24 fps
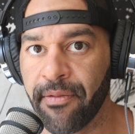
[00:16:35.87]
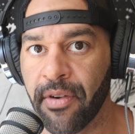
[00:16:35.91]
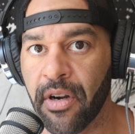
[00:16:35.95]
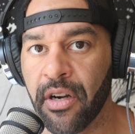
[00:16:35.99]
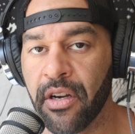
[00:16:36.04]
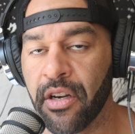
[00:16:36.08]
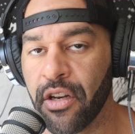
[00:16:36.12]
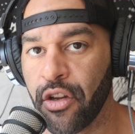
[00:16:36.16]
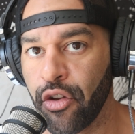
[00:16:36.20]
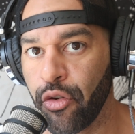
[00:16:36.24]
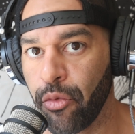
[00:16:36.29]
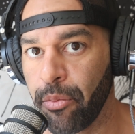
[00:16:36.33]
for
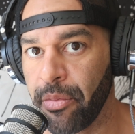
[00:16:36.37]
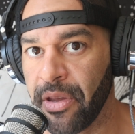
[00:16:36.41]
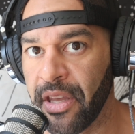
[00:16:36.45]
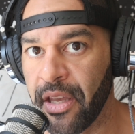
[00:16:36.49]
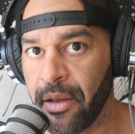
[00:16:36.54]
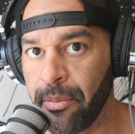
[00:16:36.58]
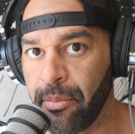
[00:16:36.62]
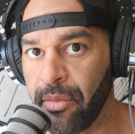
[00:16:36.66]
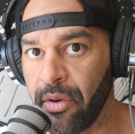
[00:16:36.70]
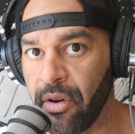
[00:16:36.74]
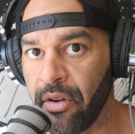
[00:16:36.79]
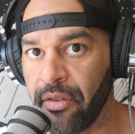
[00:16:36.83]
new
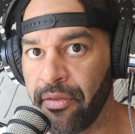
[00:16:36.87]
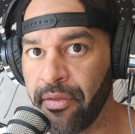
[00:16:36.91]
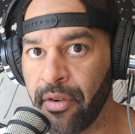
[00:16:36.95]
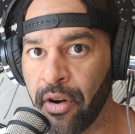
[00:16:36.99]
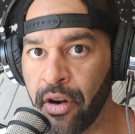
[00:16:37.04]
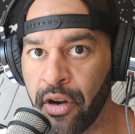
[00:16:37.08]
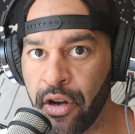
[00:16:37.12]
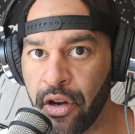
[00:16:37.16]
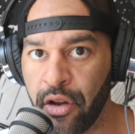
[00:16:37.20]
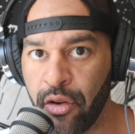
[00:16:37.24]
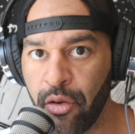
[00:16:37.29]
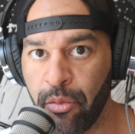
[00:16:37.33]
people,
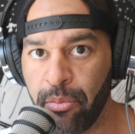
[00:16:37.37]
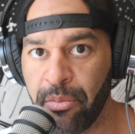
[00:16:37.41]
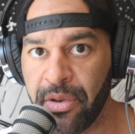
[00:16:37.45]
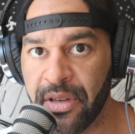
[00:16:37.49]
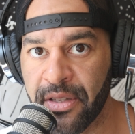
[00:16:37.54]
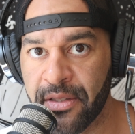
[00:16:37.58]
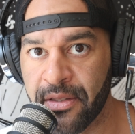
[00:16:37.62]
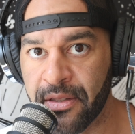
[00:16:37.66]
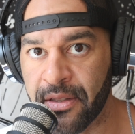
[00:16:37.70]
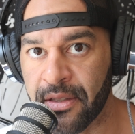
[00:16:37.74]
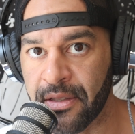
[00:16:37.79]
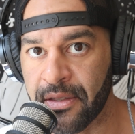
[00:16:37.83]
for new
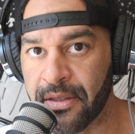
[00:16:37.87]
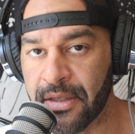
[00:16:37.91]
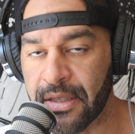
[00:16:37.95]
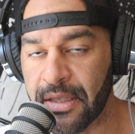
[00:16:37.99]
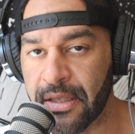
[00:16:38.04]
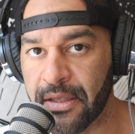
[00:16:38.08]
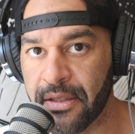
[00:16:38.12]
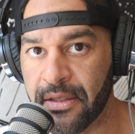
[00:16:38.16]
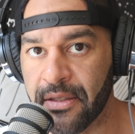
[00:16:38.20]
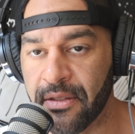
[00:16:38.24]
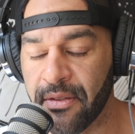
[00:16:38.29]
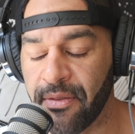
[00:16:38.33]

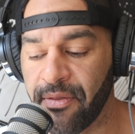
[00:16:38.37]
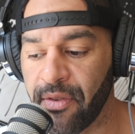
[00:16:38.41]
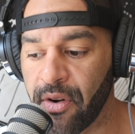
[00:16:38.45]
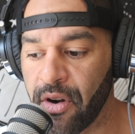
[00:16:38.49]
businesses,